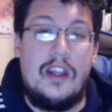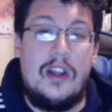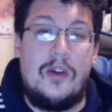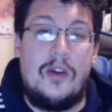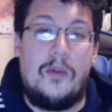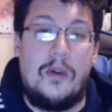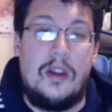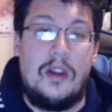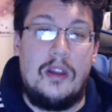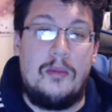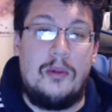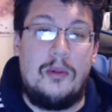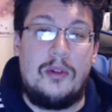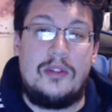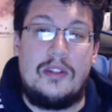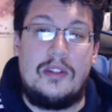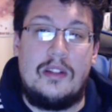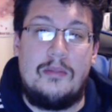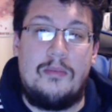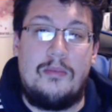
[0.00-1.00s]
one of the
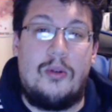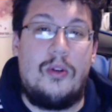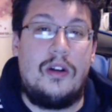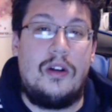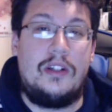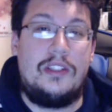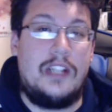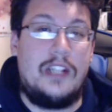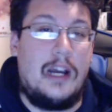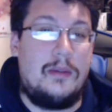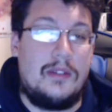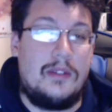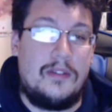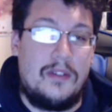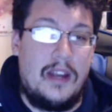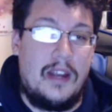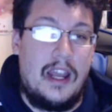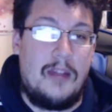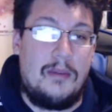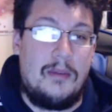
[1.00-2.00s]
most important jobs I've
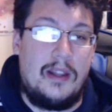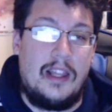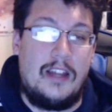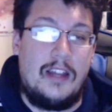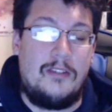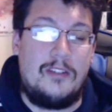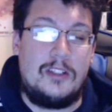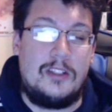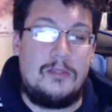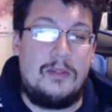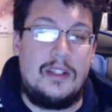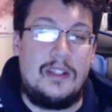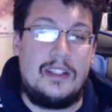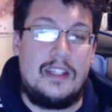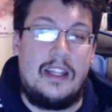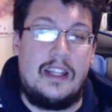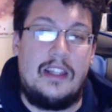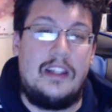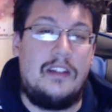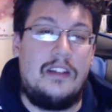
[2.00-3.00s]
ever had in my life, just because
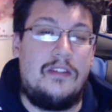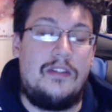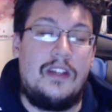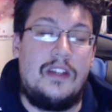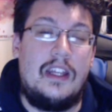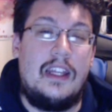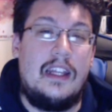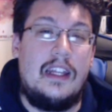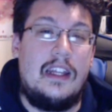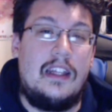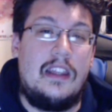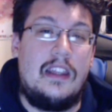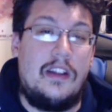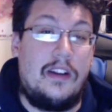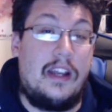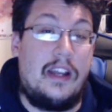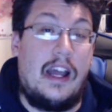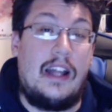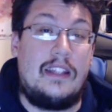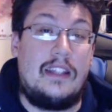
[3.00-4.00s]
I love their
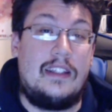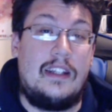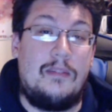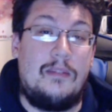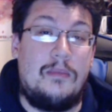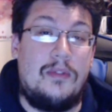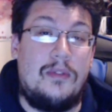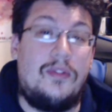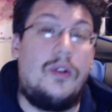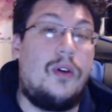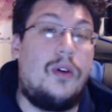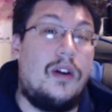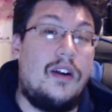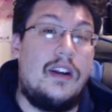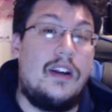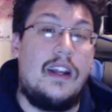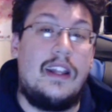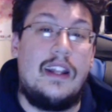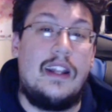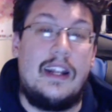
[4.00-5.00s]
content before,
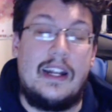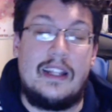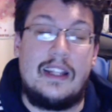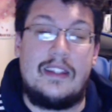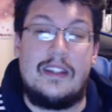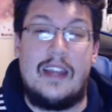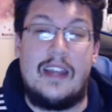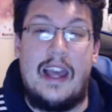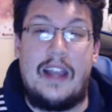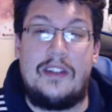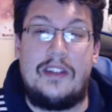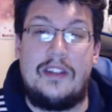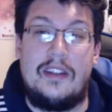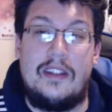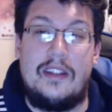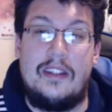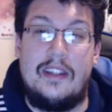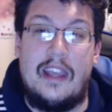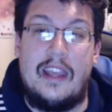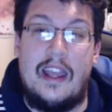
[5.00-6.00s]
and then I got to actually
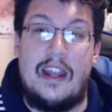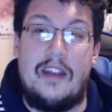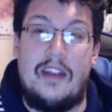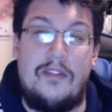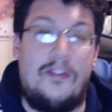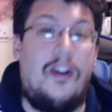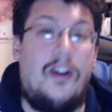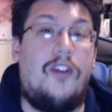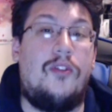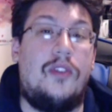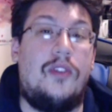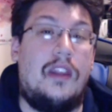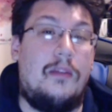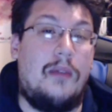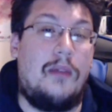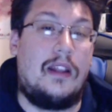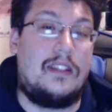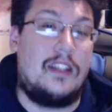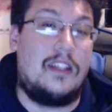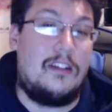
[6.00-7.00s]
get involved with it
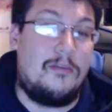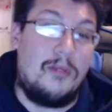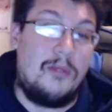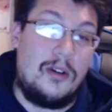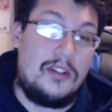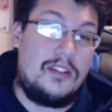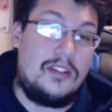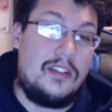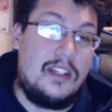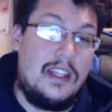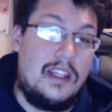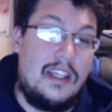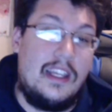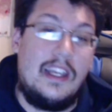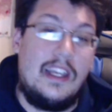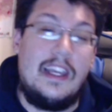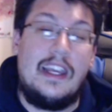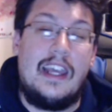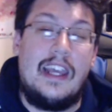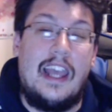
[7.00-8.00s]
myself personally,
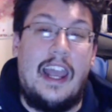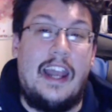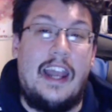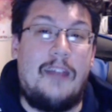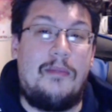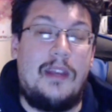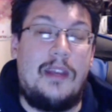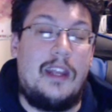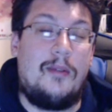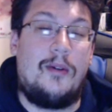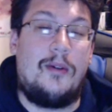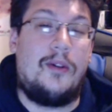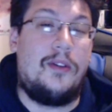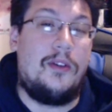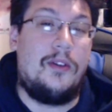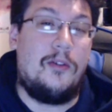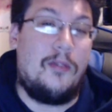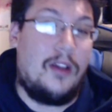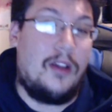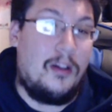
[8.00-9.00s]
and it became a whole
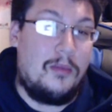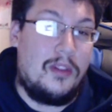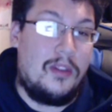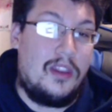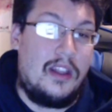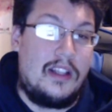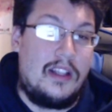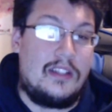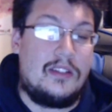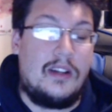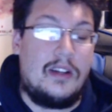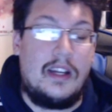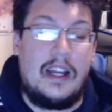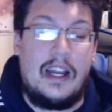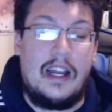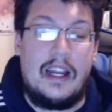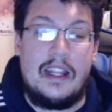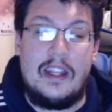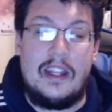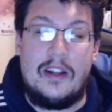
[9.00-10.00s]
new realm of things. So
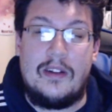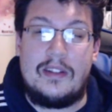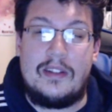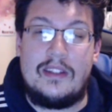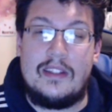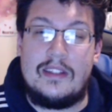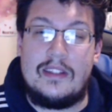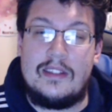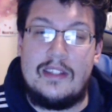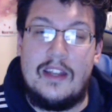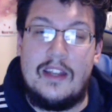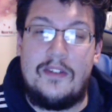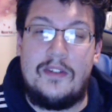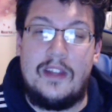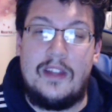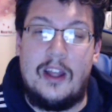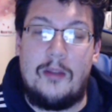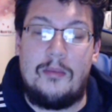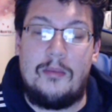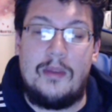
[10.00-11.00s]
you know, it's definitely
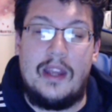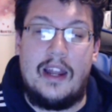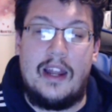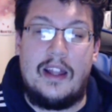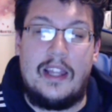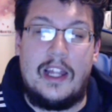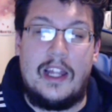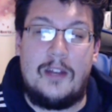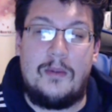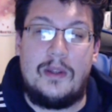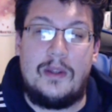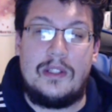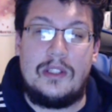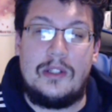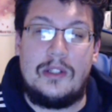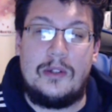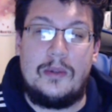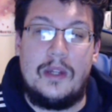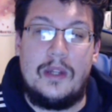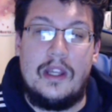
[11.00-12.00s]
helped me out a lot of ways
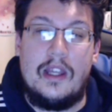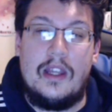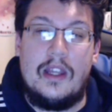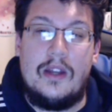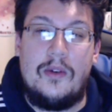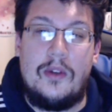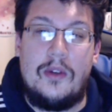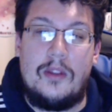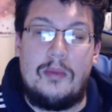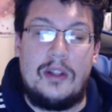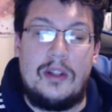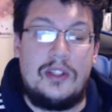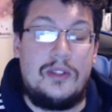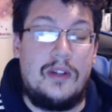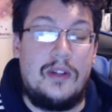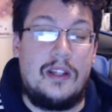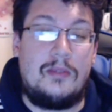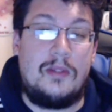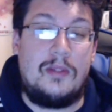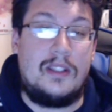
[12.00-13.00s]
too with my
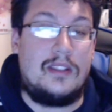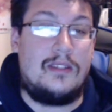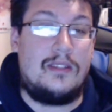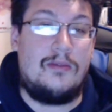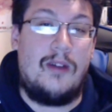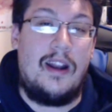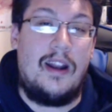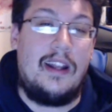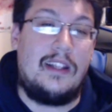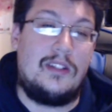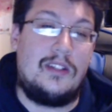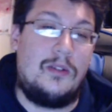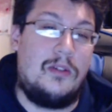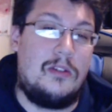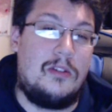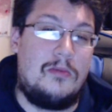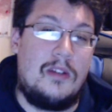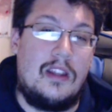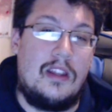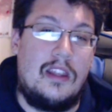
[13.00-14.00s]
stress, because writing has
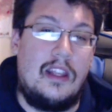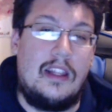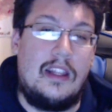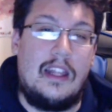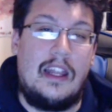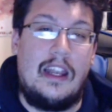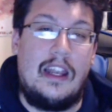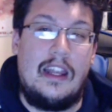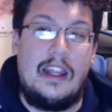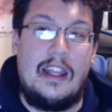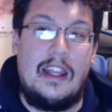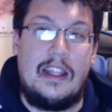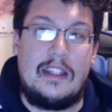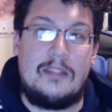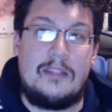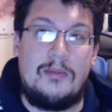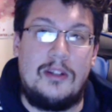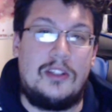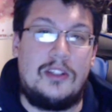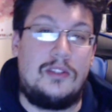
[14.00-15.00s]
always been a thing that it's
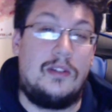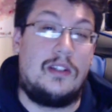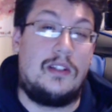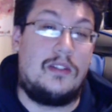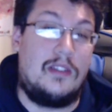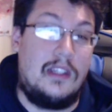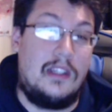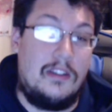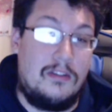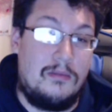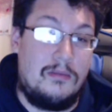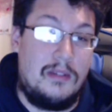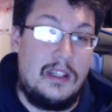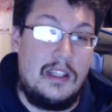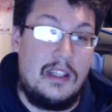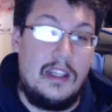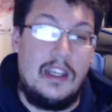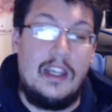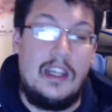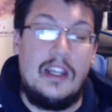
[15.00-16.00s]
been a stress relief for me.
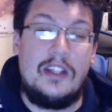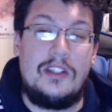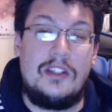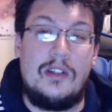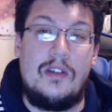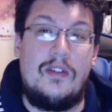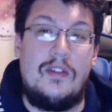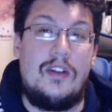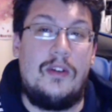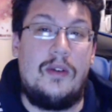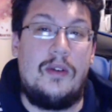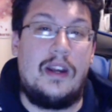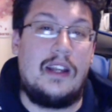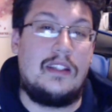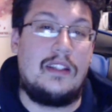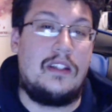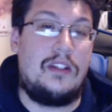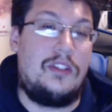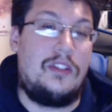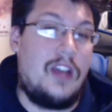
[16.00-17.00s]
So even doing it as
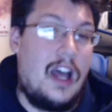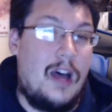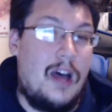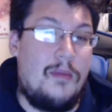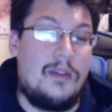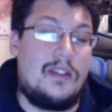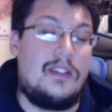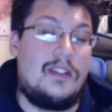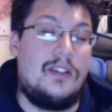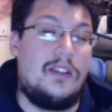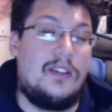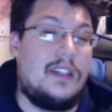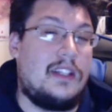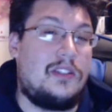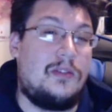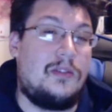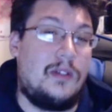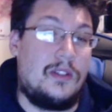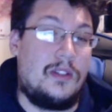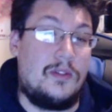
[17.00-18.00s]
a job, it's still that
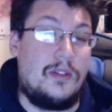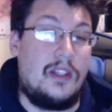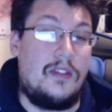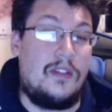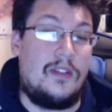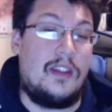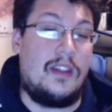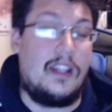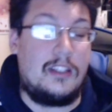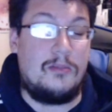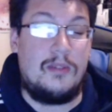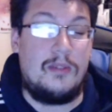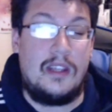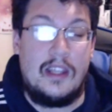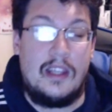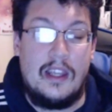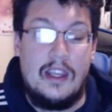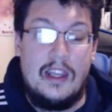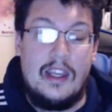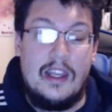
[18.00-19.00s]
stress relief. It lets me
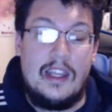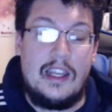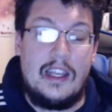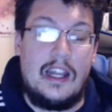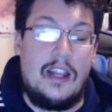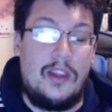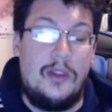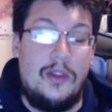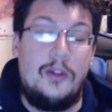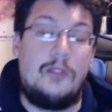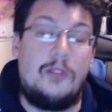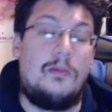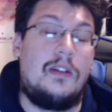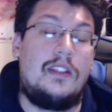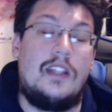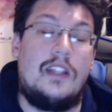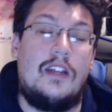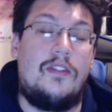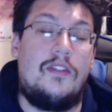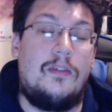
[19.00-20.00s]
kind of lose
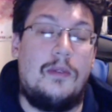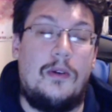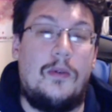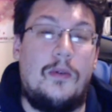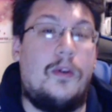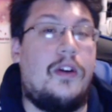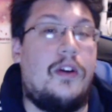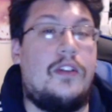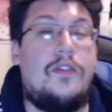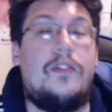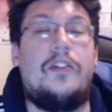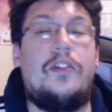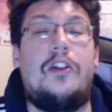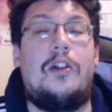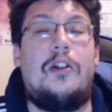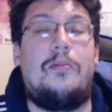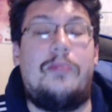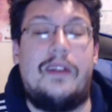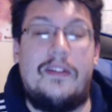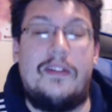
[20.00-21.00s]
myself in my words for a
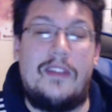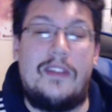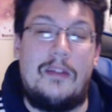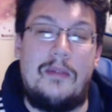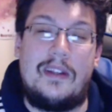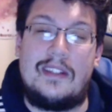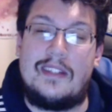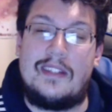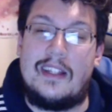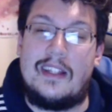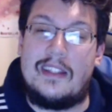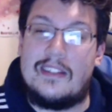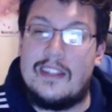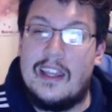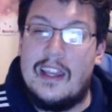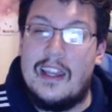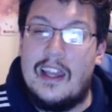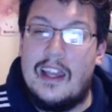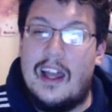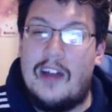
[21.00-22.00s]
little bit, if that makes sense.
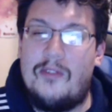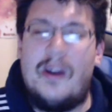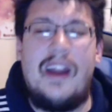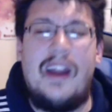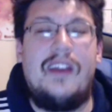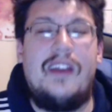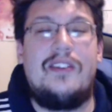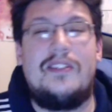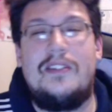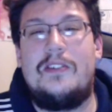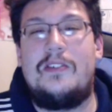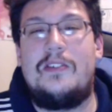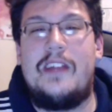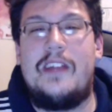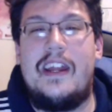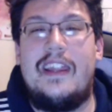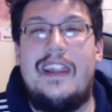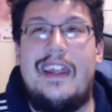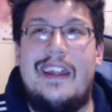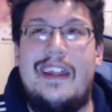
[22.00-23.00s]
Writers
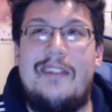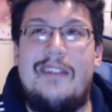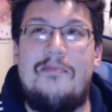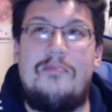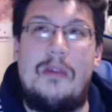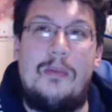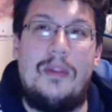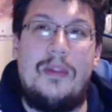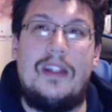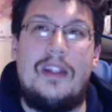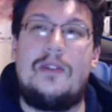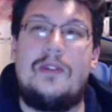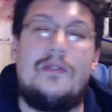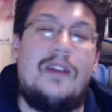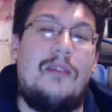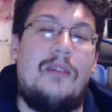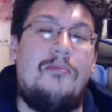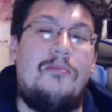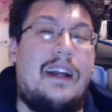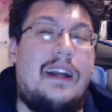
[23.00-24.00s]
understand that. People that don't
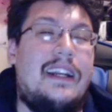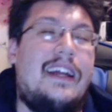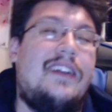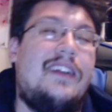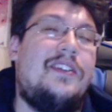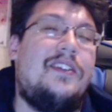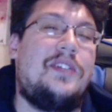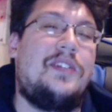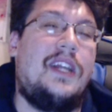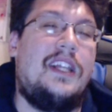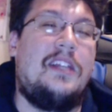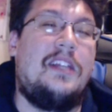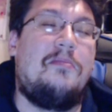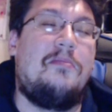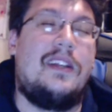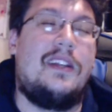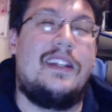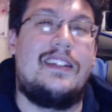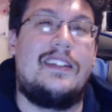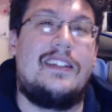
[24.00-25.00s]
write might not understand that,
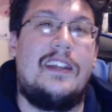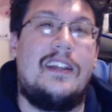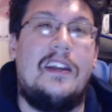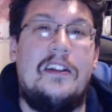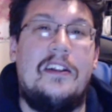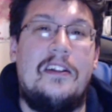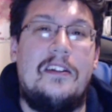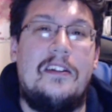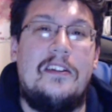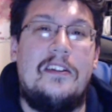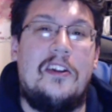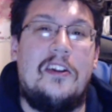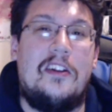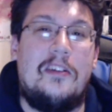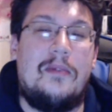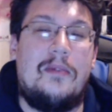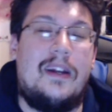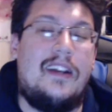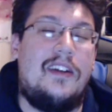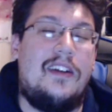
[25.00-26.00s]
because you know,
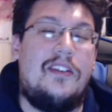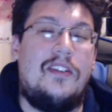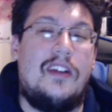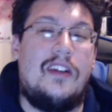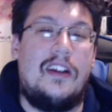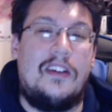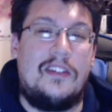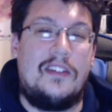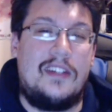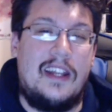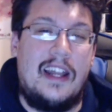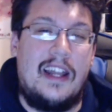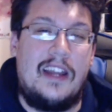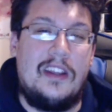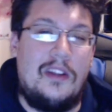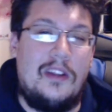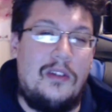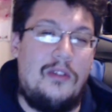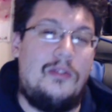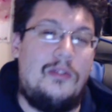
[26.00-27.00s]
you might not understand how
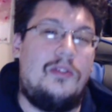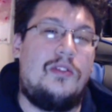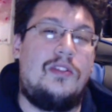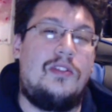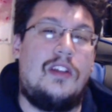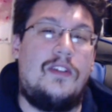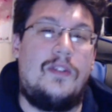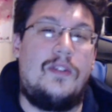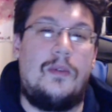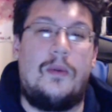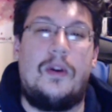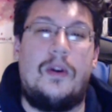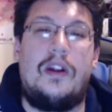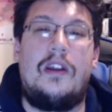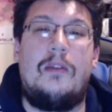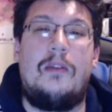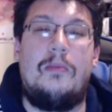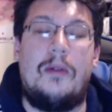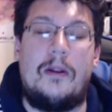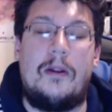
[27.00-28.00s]
you lose yourself in
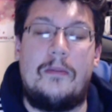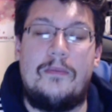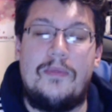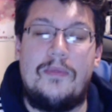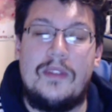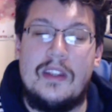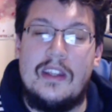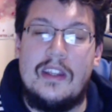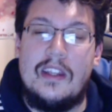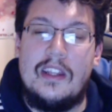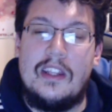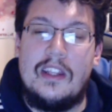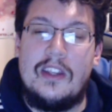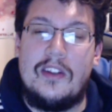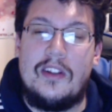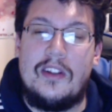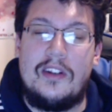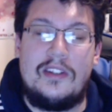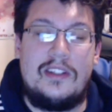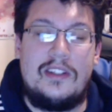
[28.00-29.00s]
work, but
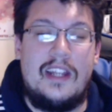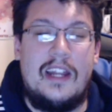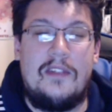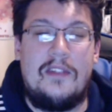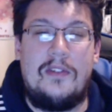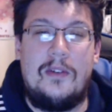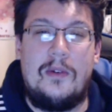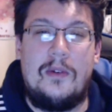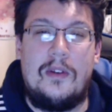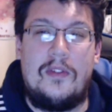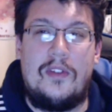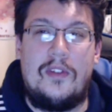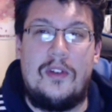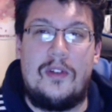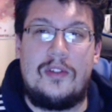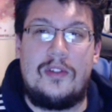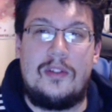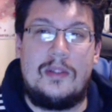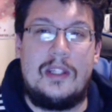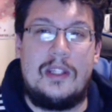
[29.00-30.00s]
you'll understand if you're
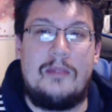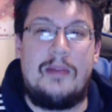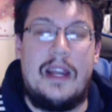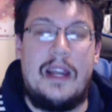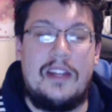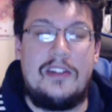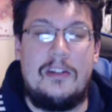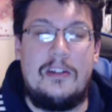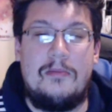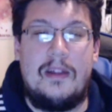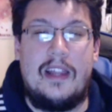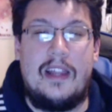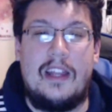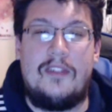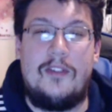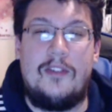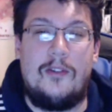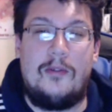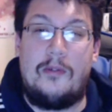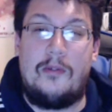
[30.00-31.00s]
something passionate about, like if
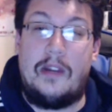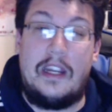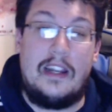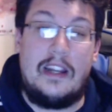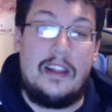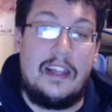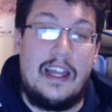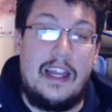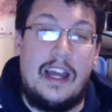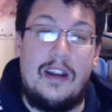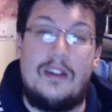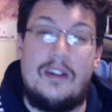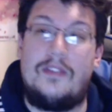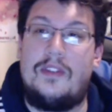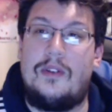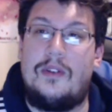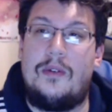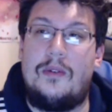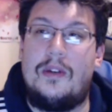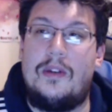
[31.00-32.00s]
you read a lot or if
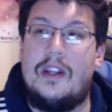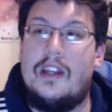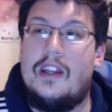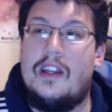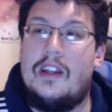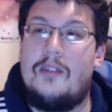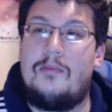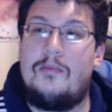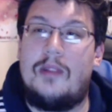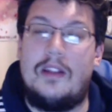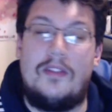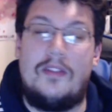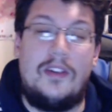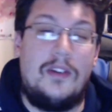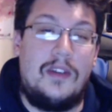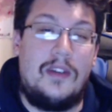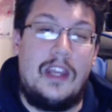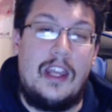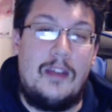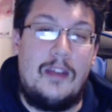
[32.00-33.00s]
you play video
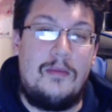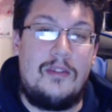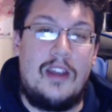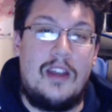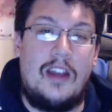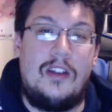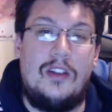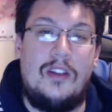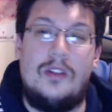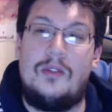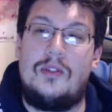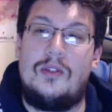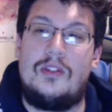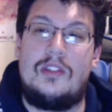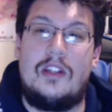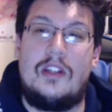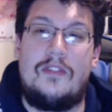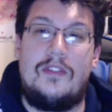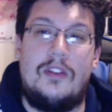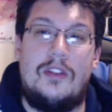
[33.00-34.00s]
games, how you lose
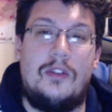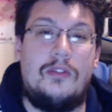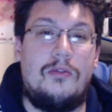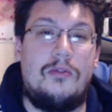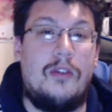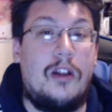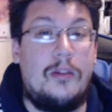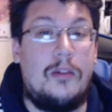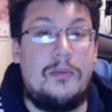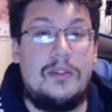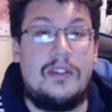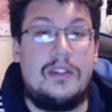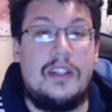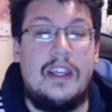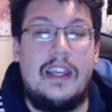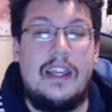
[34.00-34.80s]
yourself in those realms.